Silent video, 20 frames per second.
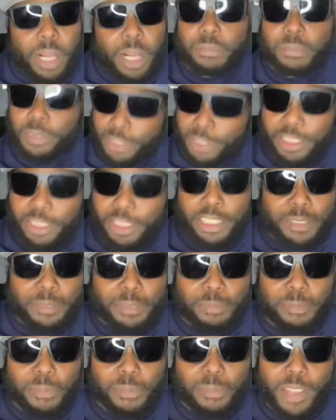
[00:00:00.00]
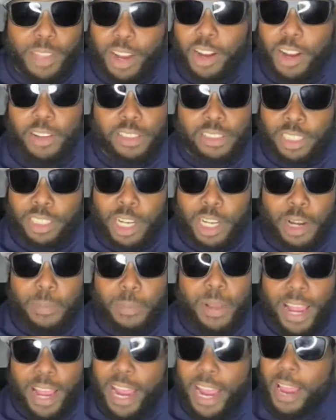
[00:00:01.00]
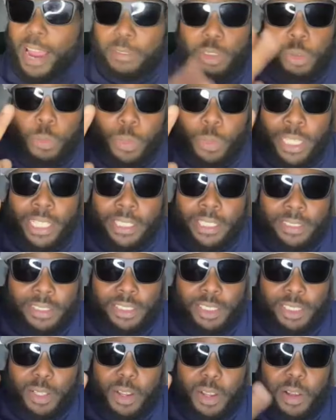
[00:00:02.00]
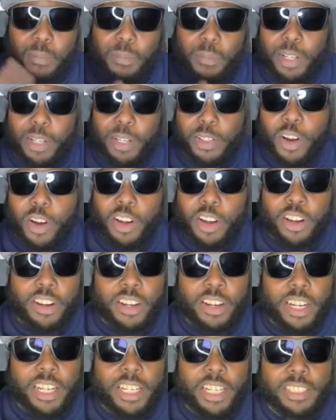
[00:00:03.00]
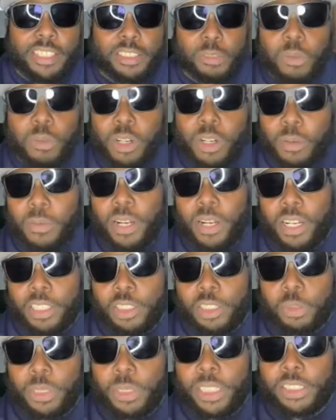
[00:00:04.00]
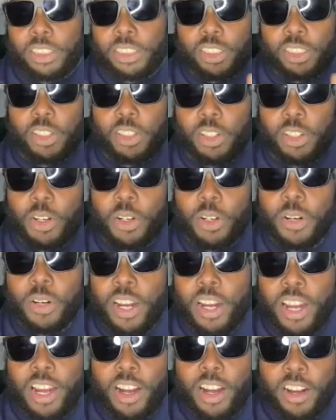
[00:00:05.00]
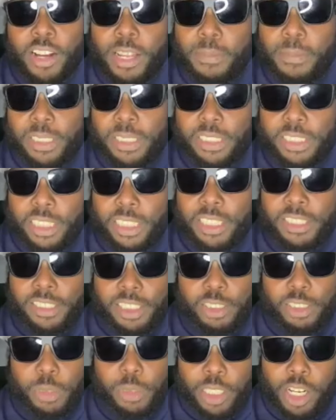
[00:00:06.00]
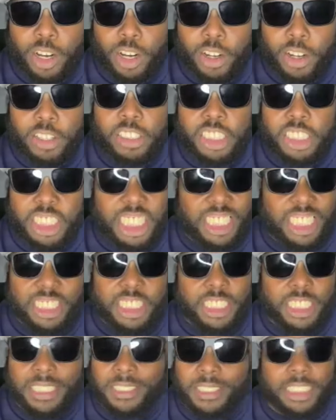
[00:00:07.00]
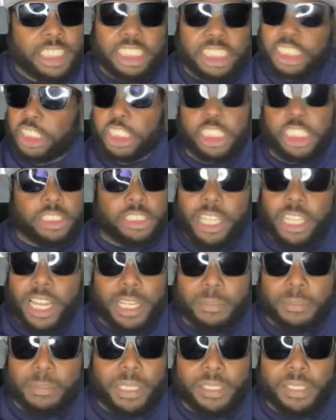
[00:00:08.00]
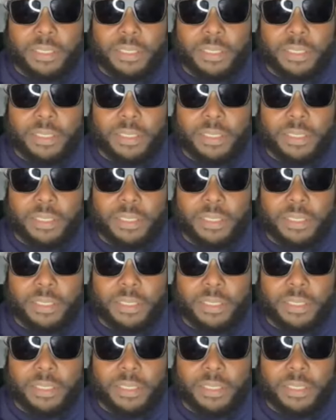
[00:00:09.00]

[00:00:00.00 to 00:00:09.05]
I'm silly all the time. I have twins. My daughter is one of my twins is a girl. Her name is Genesis. We call her Jen Jen. She's just like me.